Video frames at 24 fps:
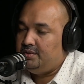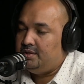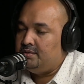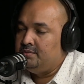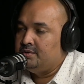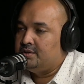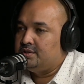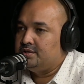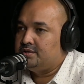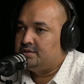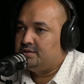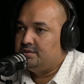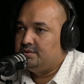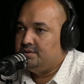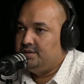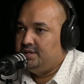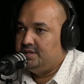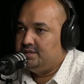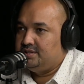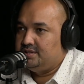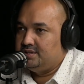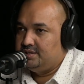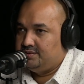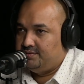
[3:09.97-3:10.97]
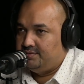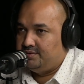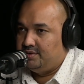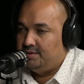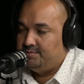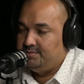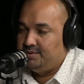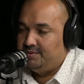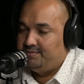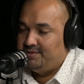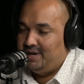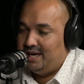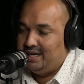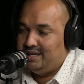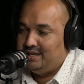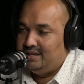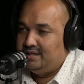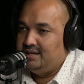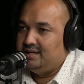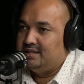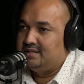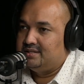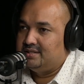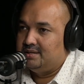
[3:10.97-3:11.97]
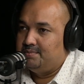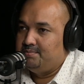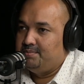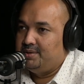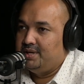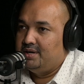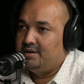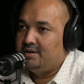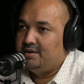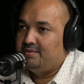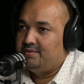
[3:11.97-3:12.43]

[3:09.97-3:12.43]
Because tow hitches from the factory at some period